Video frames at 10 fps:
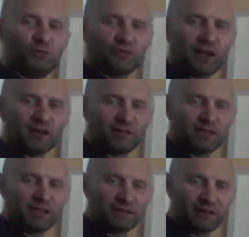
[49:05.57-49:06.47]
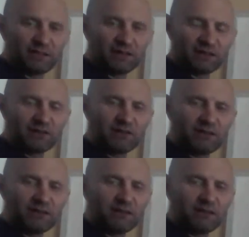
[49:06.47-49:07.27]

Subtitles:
2 sine of theta, I think.